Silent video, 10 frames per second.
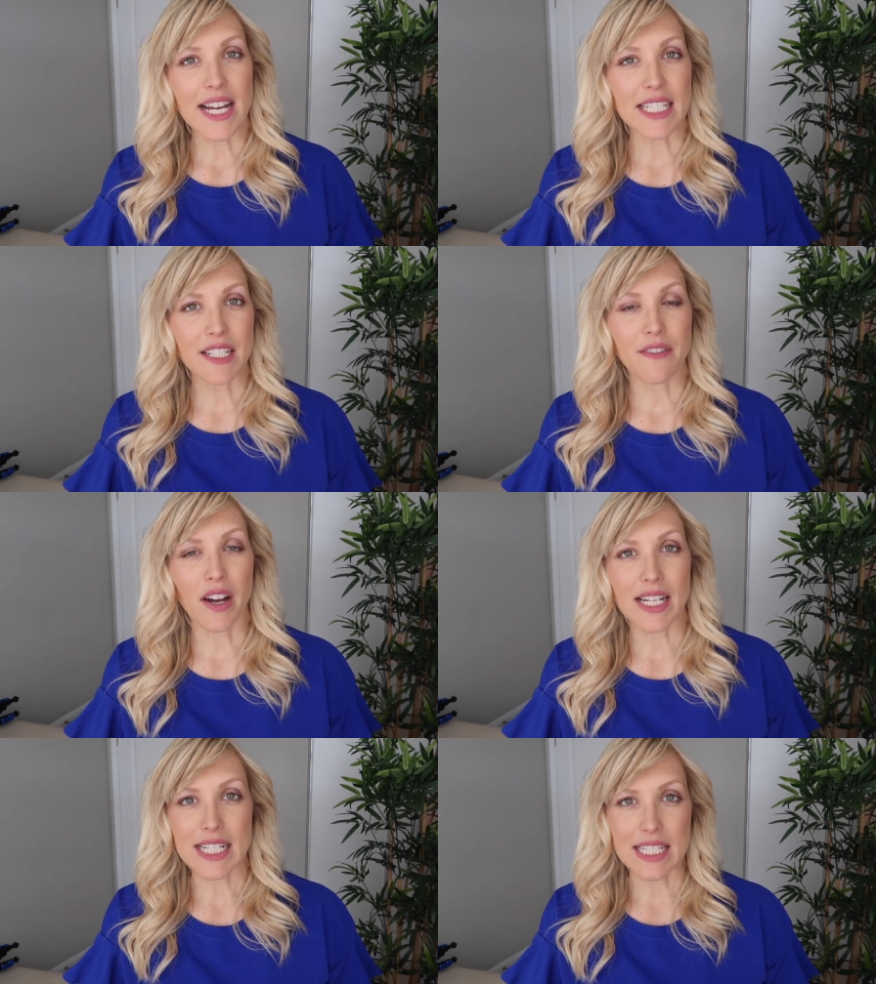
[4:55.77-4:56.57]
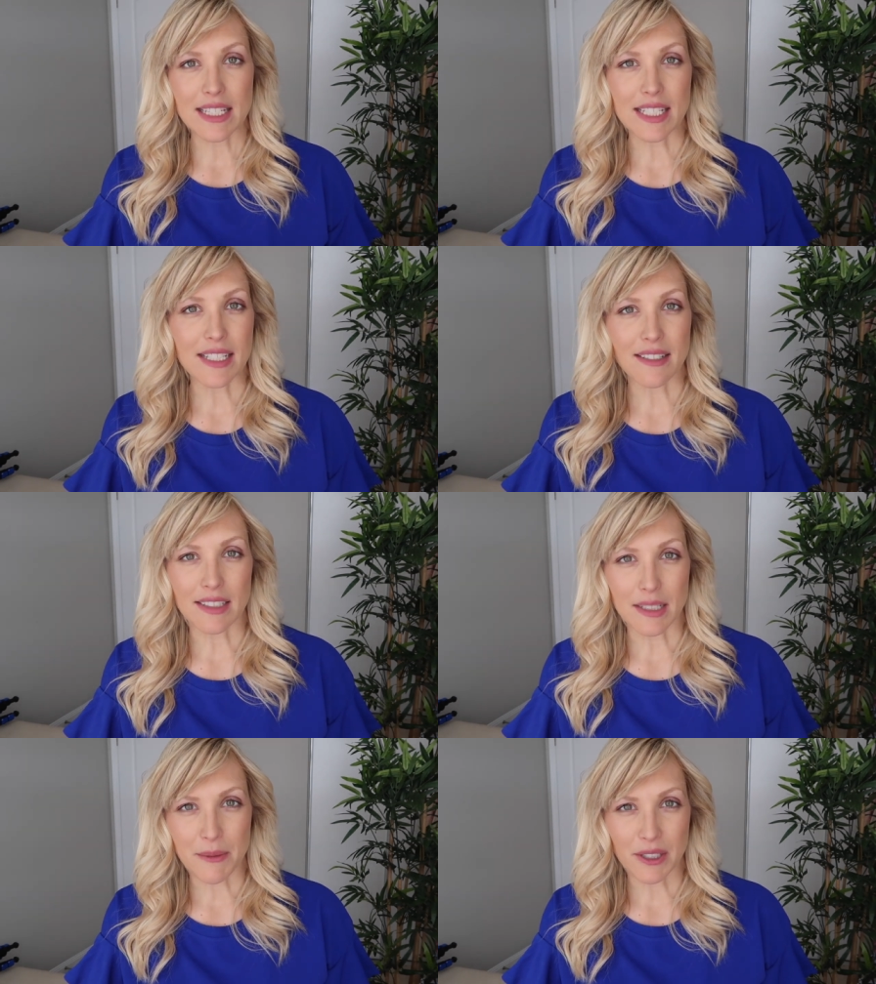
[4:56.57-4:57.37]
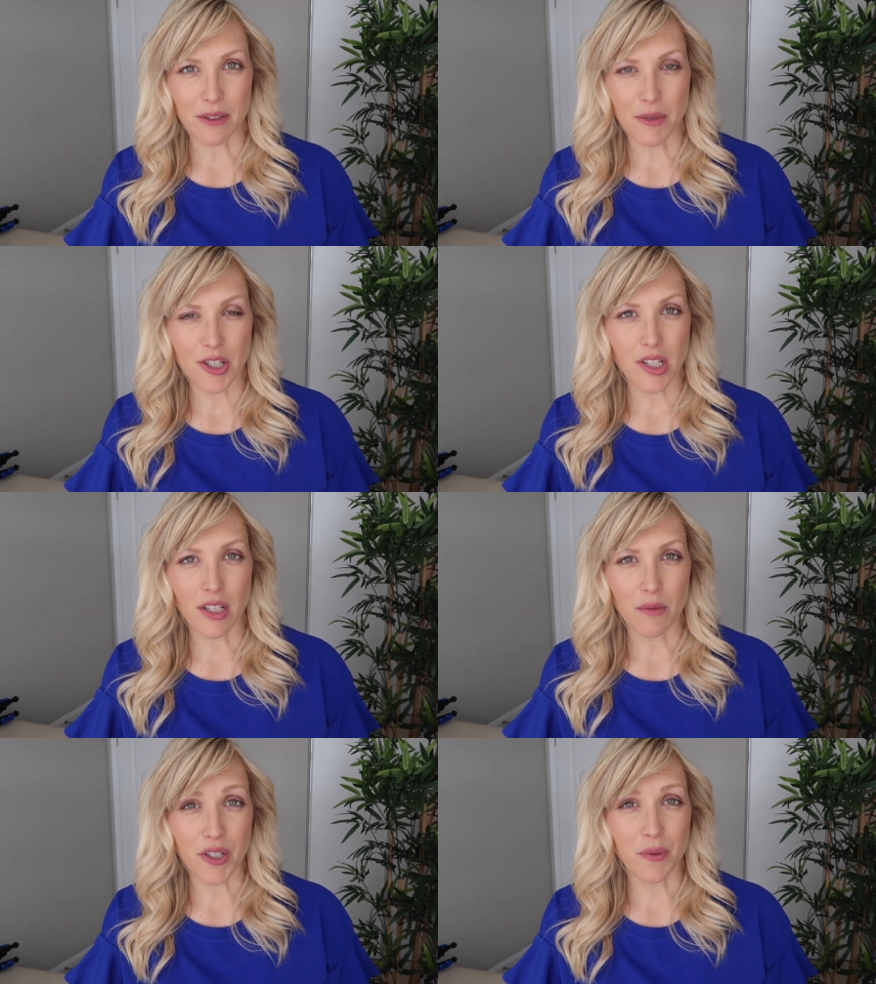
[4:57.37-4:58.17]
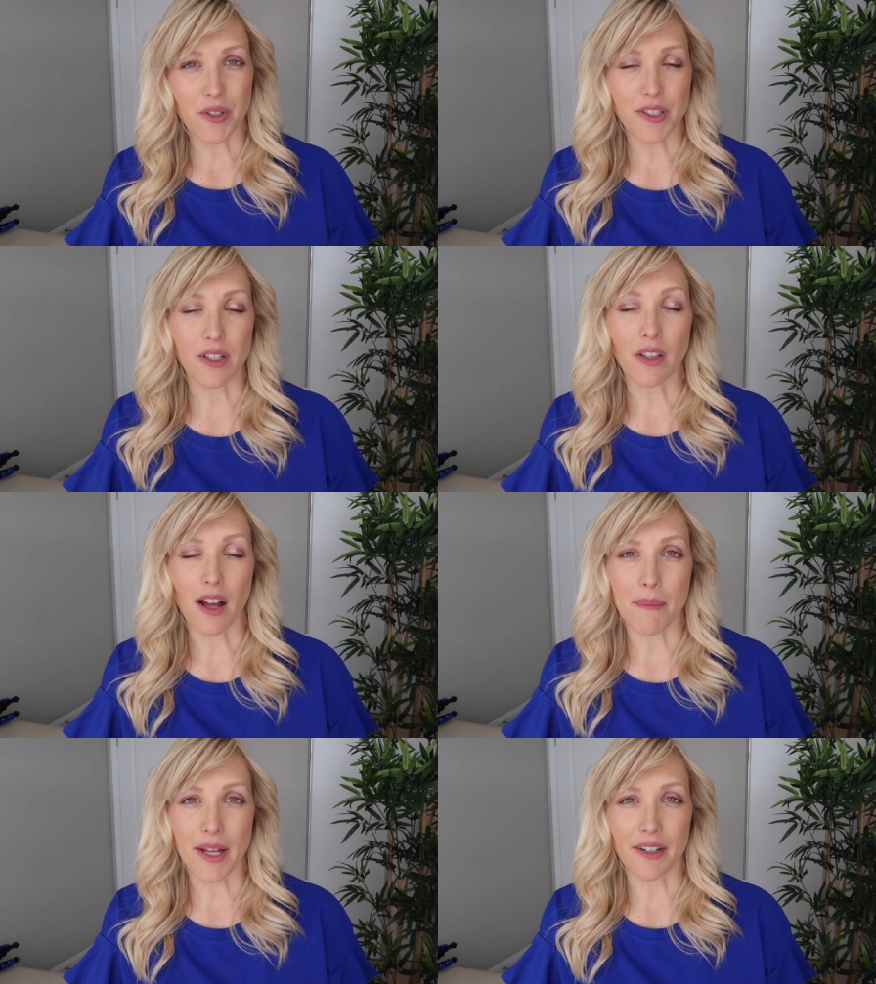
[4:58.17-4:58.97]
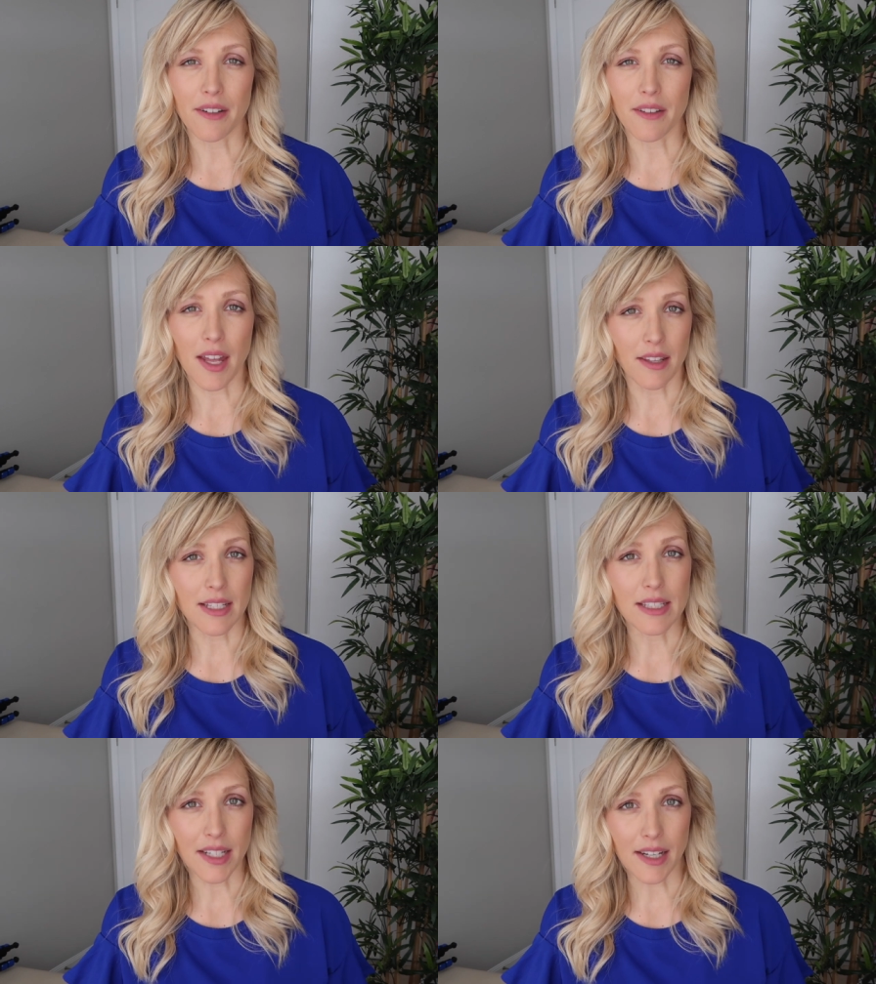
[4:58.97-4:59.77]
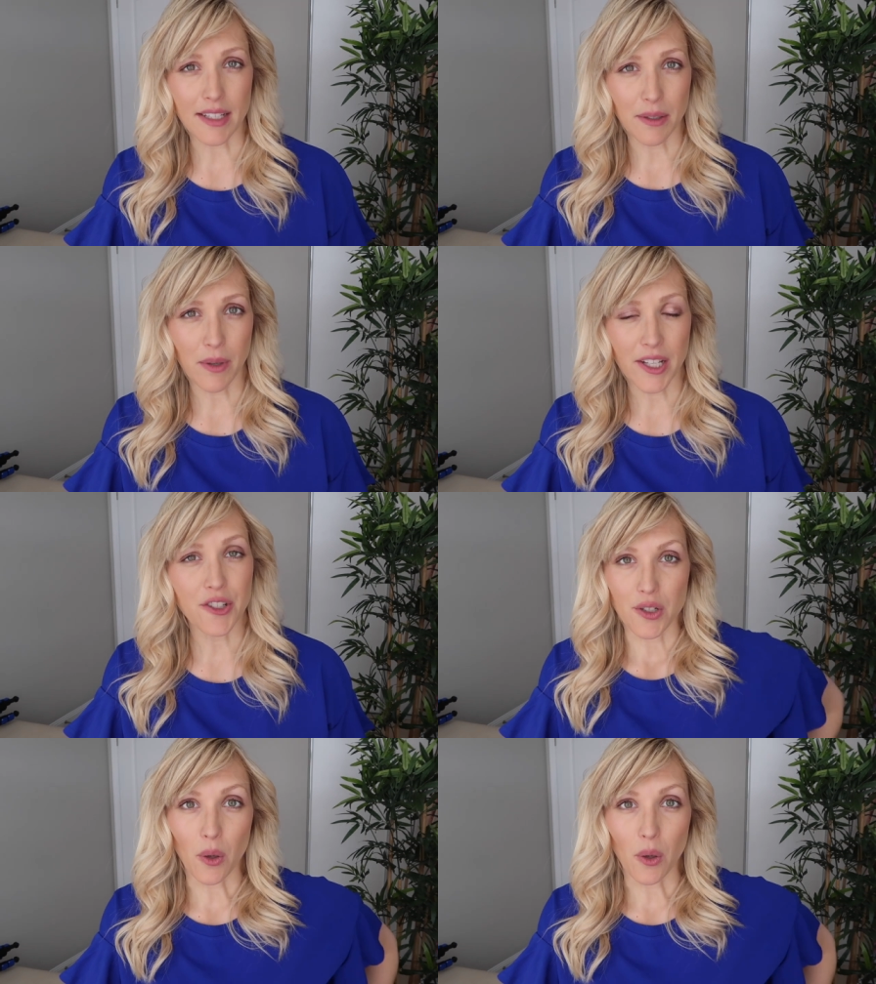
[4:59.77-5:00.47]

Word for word: I did find a seated elliptical machine which works a lot better than the standing one,